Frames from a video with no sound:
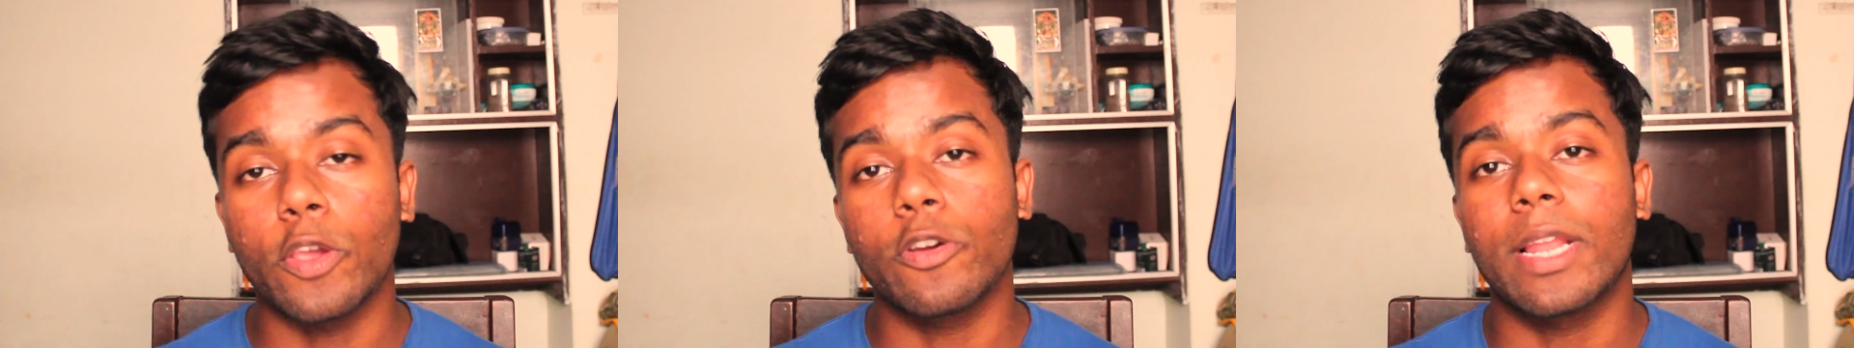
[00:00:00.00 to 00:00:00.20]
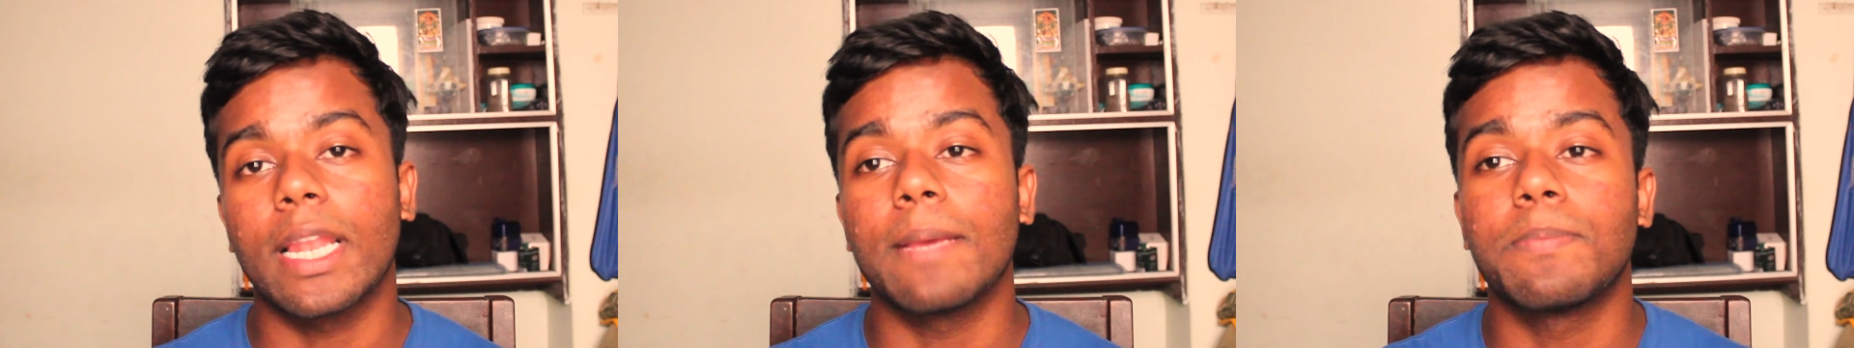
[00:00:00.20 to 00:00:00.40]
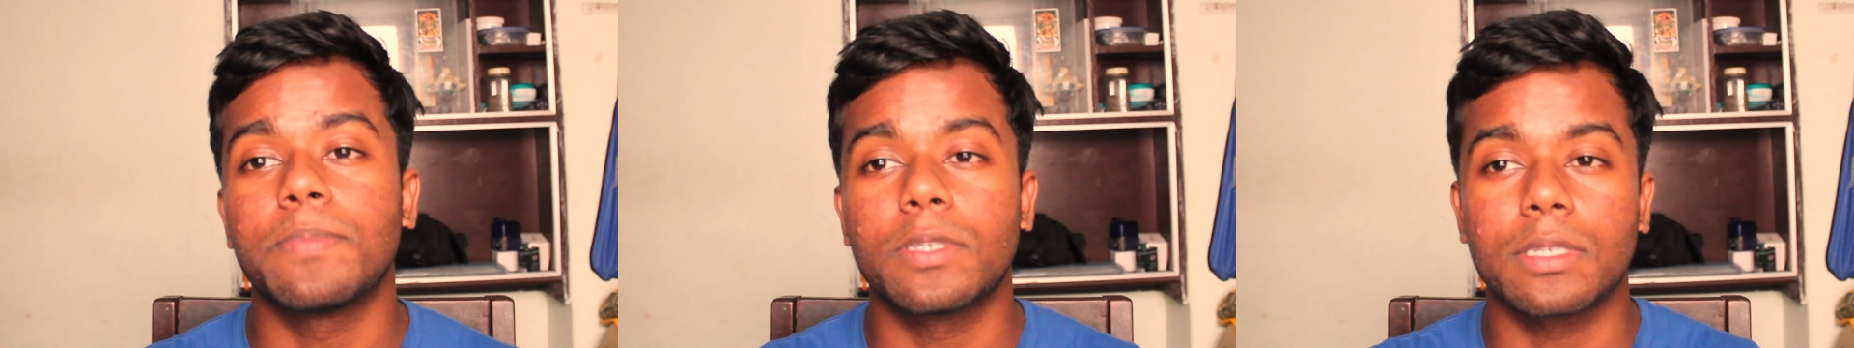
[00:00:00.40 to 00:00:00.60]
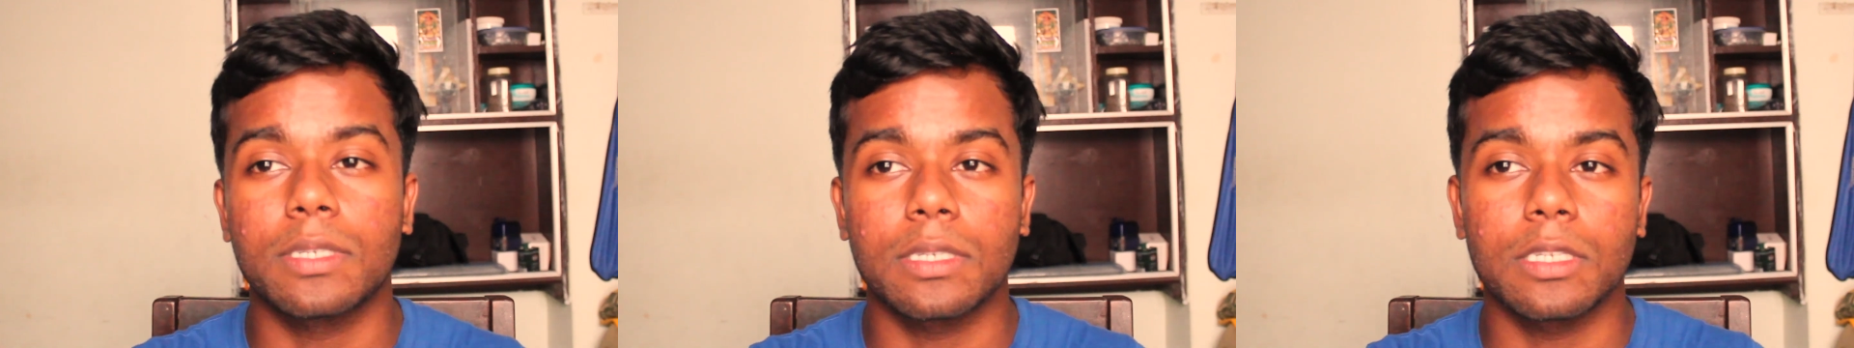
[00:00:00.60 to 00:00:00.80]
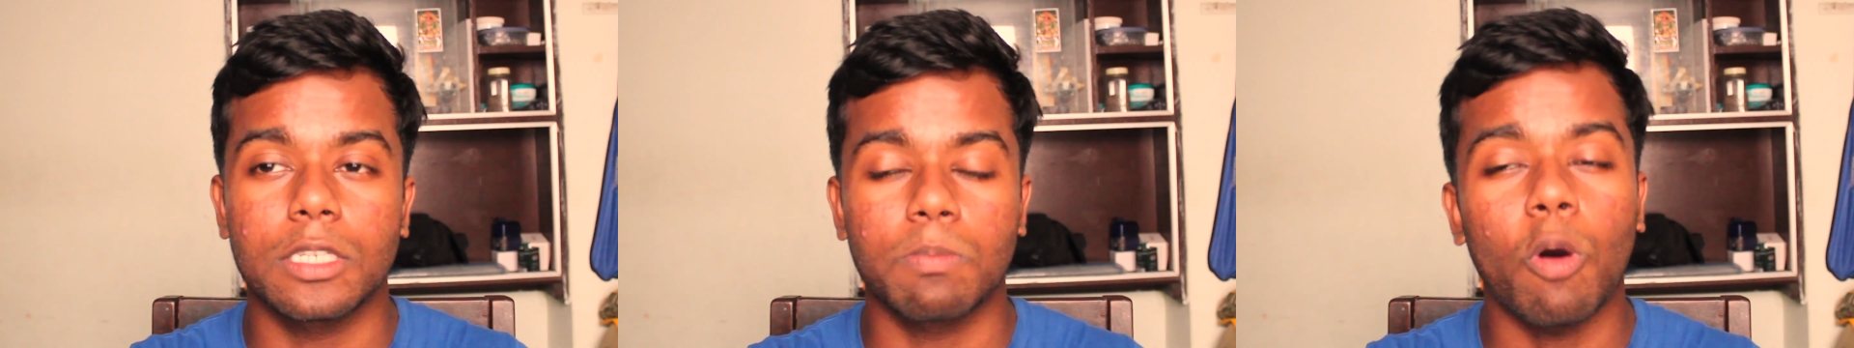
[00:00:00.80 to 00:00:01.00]
showing you clips,
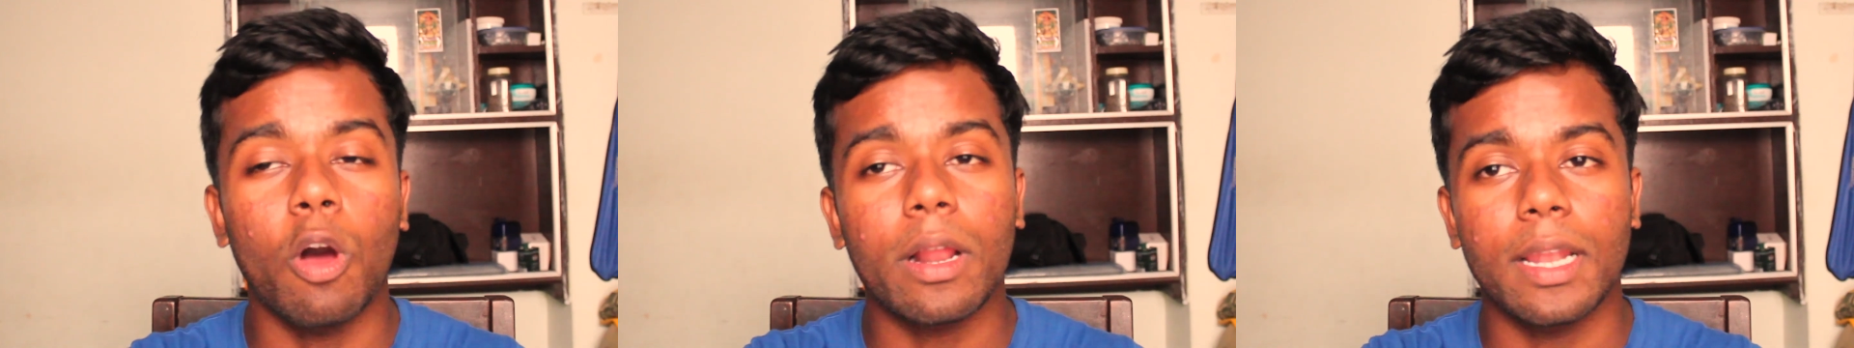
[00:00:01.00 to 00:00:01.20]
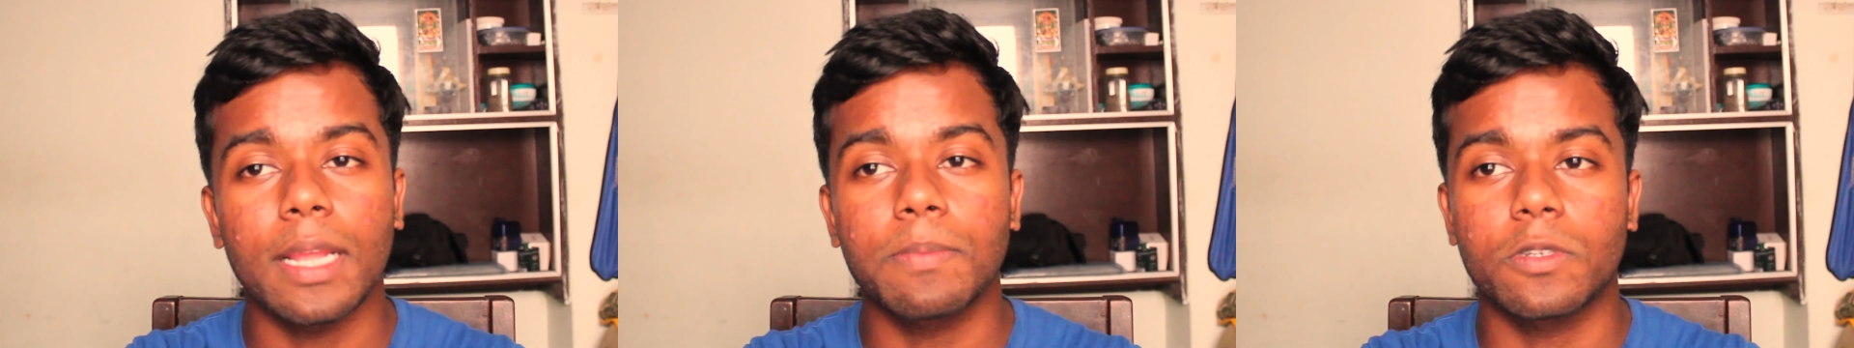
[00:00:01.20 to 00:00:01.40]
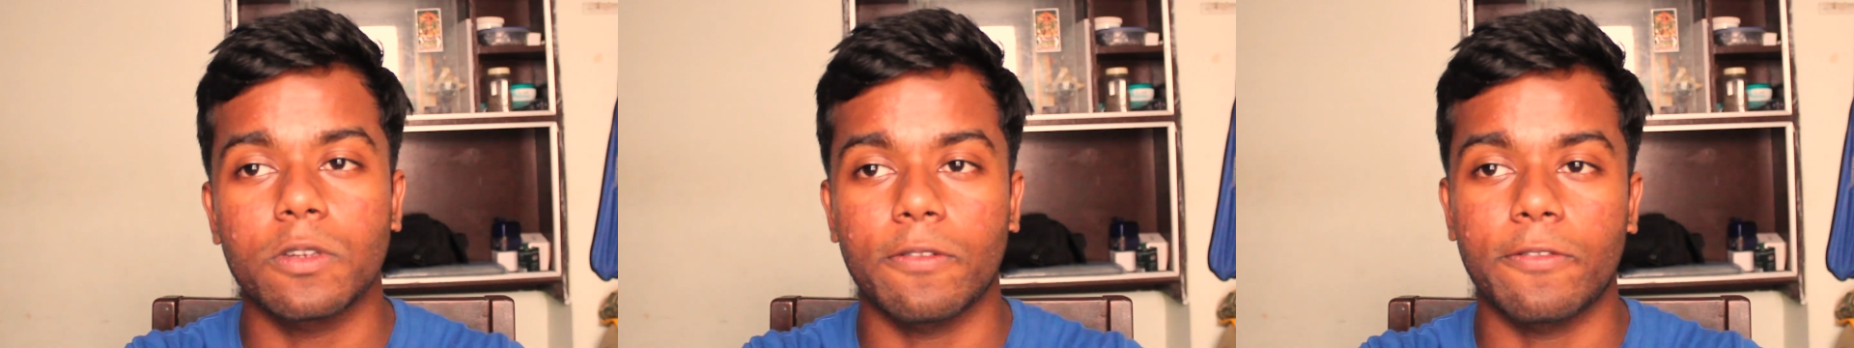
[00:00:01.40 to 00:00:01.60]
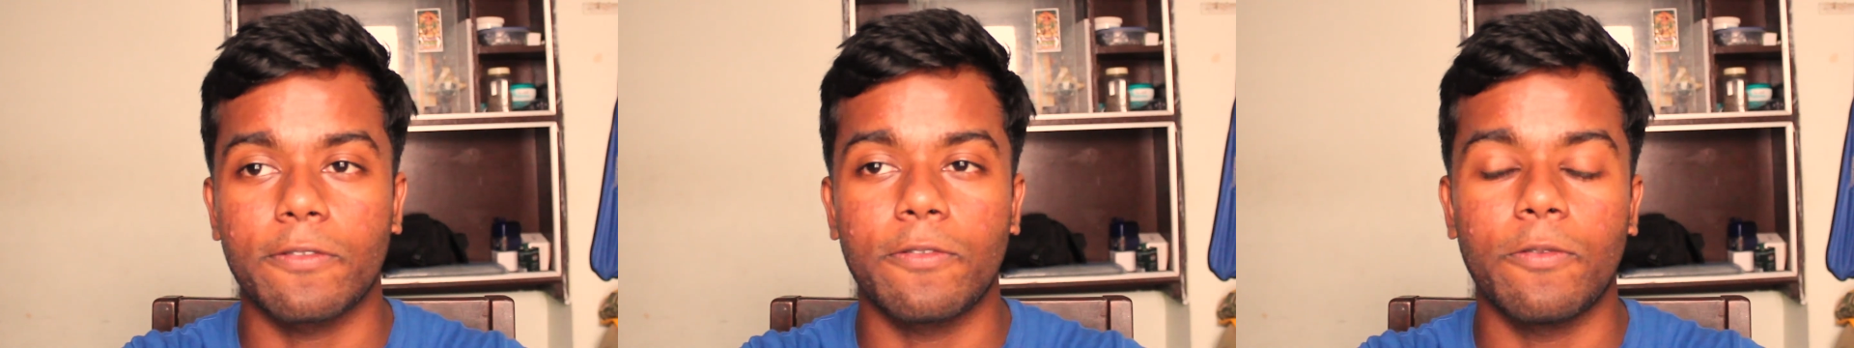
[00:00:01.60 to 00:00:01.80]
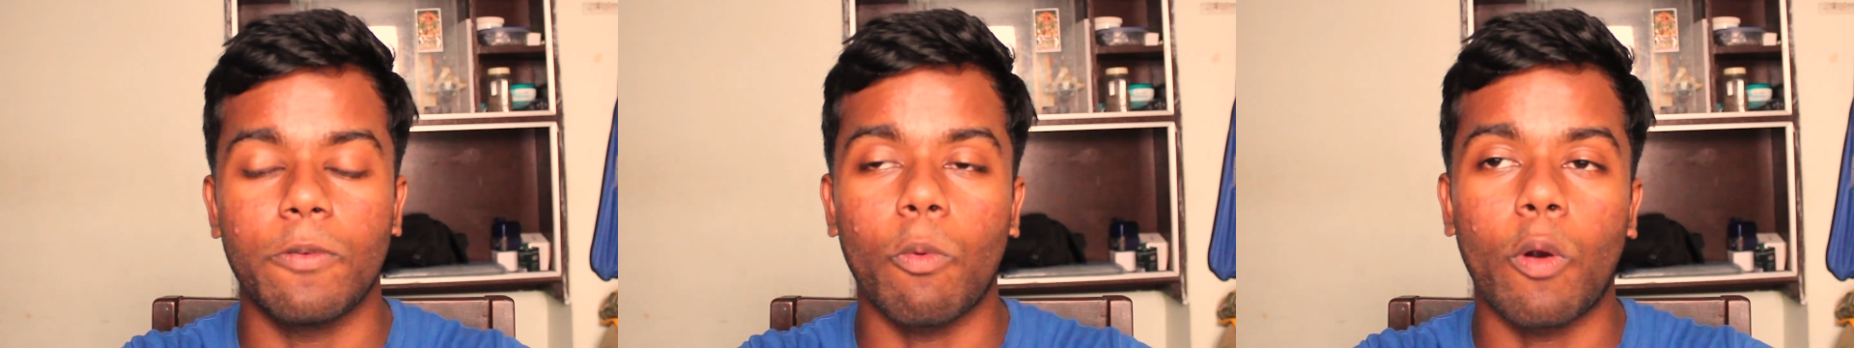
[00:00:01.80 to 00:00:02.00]
small clips
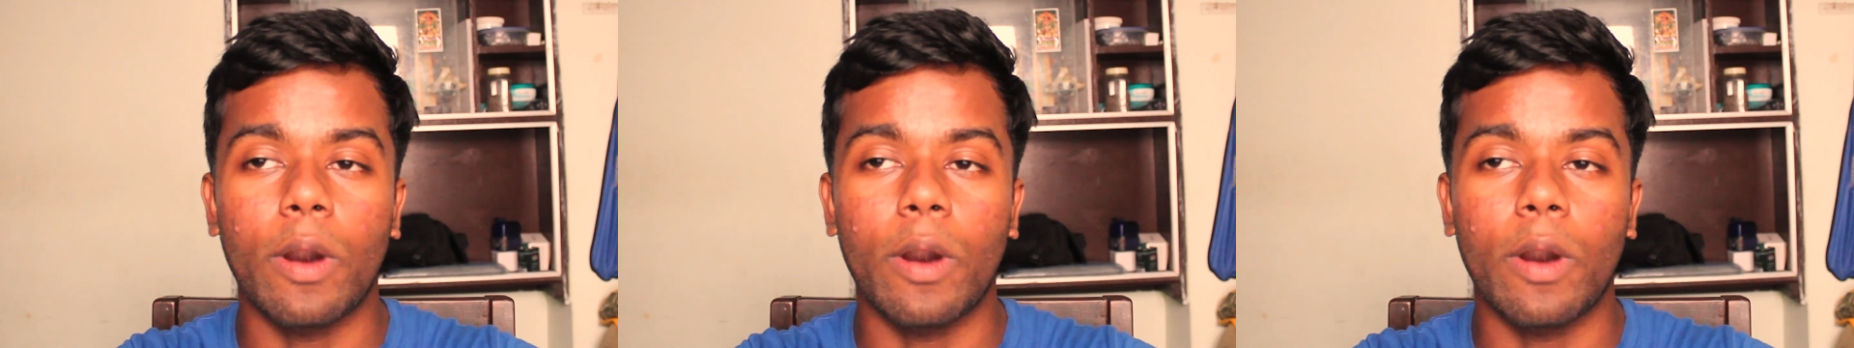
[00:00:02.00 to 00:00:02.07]
of